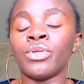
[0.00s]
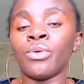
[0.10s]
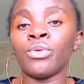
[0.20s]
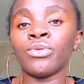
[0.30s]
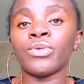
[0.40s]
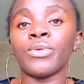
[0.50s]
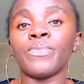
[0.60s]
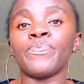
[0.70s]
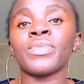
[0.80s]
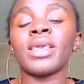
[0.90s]

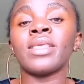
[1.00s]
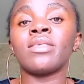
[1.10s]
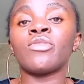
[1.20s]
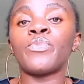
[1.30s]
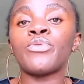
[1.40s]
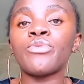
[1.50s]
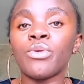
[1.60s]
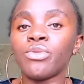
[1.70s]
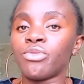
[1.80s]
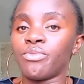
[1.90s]
also, it is
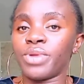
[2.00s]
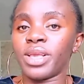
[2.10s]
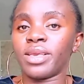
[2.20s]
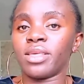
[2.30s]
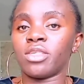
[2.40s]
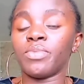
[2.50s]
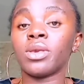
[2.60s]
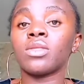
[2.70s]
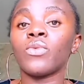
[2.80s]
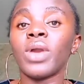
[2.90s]
prone to breakage
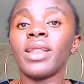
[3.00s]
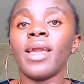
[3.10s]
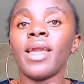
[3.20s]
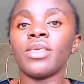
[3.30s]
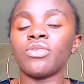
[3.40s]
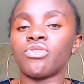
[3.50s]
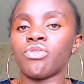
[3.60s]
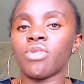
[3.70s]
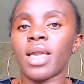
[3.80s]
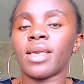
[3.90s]
because when hair is
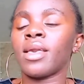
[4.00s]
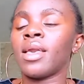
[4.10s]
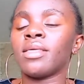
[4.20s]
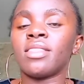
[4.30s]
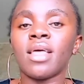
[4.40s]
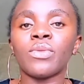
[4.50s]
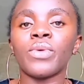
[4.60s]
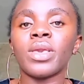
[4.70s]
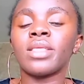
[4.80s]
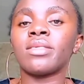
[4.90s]
dry, that
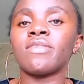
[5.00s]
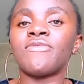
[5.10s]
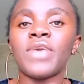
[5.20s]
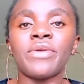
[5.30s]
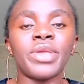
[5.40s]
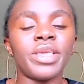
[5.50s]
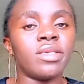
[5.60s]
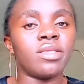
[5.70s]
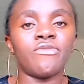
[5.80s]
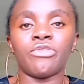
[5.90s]
way it is very
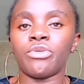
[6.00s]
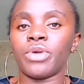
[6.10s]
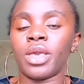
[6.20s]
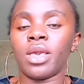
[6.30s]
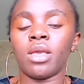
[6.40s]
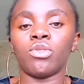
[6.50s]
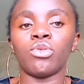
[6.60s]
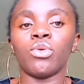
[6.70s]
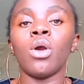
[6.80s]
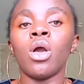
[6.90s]
easy for your hair
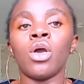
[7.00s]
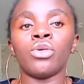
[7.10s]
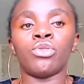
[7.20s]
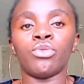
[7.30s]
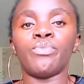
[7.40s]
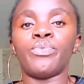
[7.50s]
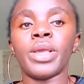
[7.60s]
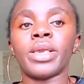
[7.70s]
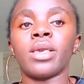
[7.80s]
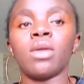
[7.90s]
to to
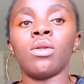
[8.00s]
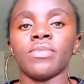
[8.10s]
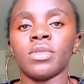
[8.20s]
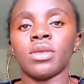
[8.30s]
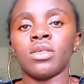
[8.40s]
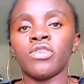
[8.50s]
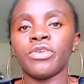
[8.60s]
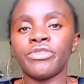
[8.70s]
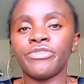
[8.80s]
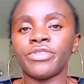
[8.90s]
break
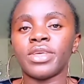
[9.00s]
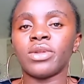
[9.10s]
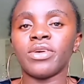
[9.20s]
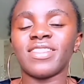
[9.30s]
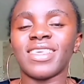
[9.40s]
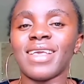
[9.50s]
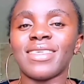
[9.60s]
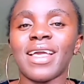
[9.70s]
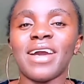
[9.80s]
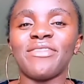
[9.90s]
sorry for the noise guys
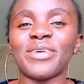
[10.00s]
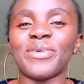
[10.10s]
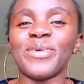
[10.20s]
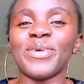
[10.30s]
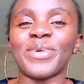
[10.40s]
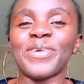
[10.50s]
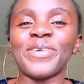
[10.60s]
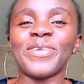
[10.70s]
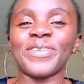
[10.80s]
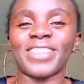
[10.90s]
i have a
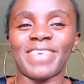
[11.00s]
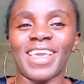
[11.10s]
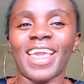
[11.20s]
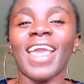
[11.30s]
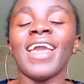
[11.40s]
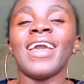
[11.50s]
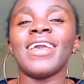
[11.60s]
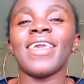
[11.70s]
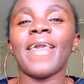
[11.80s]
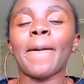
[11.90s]
cocoa host here
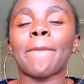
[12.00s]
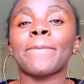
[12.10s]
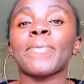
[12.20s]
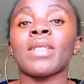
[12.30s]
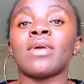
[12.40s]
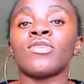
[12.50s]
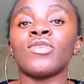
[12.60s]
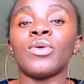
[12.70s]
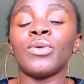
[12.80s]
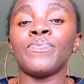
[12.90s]
yeah
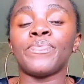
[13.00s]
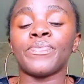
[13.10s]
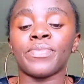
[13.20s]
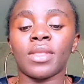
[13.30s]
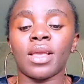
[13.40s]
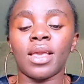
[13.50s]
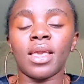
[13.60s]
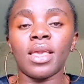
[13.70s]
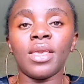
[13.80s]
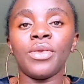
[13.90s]
so
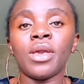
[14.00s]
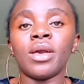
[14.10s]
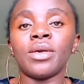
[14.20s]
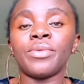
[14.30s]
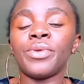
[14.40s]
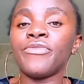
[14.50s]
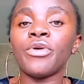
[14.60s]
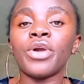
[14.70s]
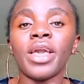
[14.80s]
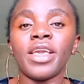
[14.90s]
uh, if
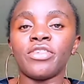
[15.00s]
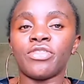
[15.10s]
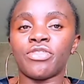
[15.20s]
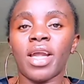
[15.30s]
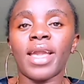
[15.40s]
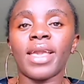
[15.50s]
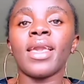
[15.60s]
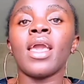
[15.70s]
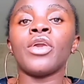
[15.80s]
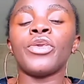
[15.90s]
your hair is dry
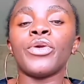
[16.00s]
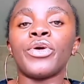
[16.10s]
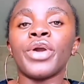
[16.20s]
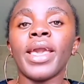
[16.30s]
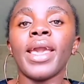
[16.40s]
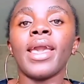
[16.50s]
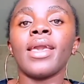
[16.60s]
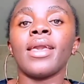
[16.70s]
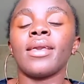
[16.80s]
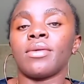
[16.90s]
your
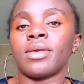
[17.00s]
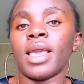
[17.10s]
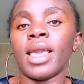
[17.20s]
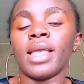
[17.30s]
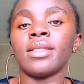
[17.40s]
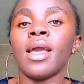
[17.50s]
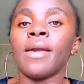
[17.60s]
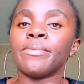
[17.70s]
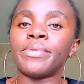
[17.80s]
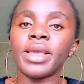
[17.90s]
hair can
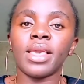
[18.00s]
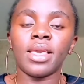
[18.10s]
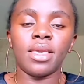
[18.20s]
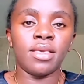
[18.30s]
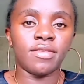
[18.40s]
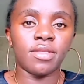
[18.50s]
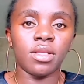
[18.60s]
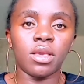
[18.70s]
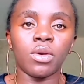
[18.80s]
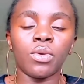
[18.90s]
break
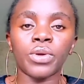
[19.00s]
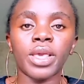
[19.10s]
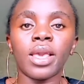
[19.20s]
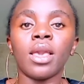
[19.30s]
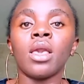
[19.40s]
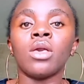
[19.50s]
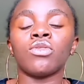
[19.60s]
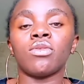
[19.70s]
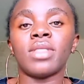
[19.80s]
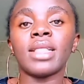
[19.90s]
easily okay
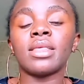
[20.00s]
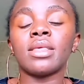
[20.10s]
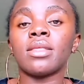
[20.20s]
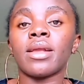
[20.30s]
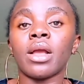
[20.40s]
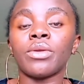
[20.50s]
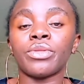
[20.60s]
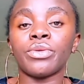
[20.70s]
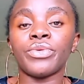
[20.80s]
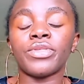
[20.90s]
so that is the
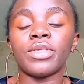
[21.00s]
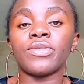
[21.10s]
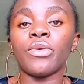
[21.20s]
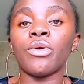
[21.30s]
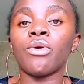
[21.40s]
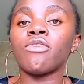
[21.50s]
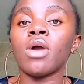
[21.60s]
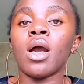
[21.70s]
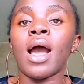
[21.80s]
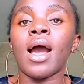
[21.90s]
characteristics of
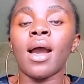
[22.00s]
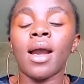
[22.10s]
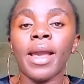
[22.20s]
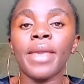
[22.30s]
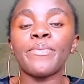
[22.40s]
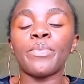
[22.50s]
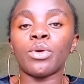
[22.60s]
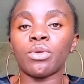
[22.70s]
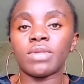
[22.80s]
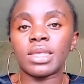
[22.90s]
high
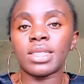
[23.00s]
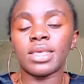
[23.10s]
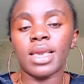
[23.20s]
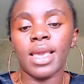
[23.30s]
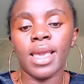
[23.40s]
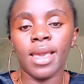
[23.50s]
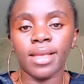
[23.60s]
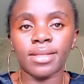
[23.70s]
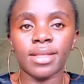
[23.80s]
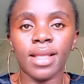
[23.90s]
porosity
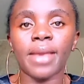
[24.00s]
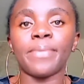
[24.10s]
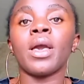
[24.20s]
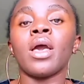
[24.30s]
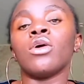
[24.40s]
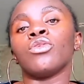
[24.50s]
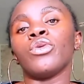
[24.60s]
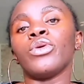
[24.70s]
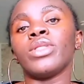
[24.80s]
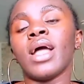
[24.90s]
hair type
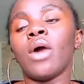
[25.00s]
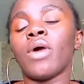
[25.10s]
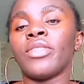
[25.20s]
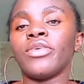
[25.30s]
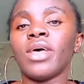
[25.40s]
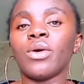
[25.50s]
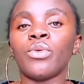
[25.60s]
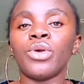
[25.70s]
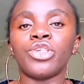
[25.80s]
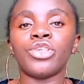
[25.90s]
so now another
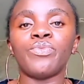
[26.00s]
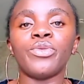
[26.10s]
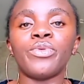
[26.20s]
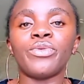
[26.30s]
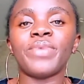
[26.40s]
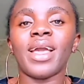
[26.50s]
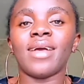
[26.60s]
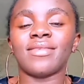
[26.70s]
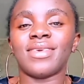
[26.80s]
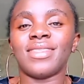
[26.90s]
question people will be
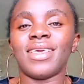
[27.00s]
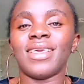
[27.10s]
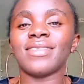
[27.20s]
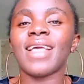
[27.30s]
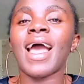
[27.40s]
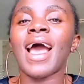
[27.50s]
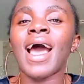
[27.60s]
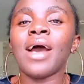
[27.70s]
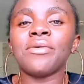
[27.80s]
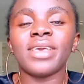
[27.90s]
asking is
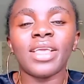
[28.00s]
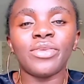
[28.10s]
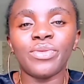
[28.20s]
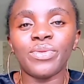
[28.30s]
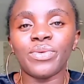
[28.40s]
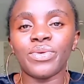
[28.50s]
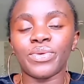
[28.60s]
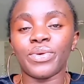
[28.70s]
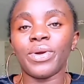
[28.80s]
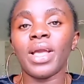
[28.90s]
how can you know
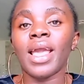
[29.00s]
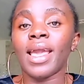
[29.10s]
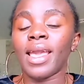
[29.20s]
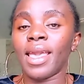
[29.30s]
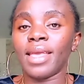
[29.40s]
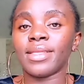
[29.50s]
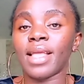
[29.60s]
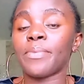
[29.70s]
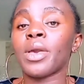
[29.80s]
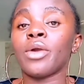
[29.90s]
your hair
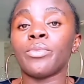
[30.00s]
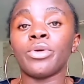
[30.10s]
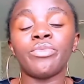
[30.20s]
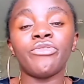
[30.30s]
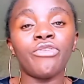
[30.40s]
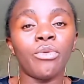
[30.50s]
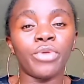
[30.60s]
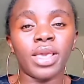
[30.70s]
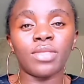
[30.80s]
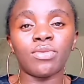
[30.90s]
type but before we
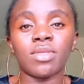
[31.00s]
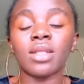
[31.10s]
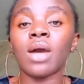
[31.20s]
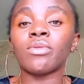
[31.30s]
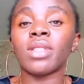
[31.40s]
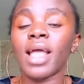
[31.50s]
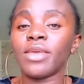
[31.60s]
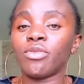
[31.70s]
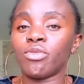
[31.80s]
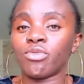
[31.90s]
get to that i would
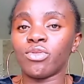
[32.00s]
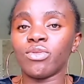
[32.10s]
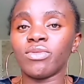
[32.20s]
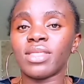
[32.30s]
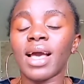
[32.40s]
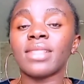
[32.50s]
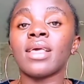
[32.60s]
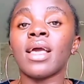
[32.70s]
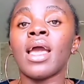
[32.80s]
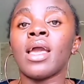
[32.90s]
like you to know that
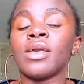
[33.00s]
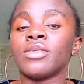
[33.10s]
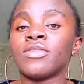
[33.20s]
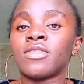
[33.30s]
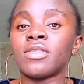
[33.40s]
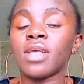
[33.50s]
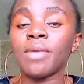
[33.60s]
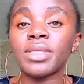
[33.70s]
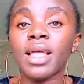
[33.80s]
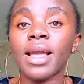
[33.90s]

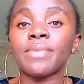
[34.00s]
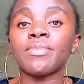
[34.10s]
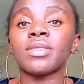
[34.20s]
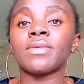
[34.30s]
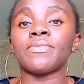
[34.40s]
sometimes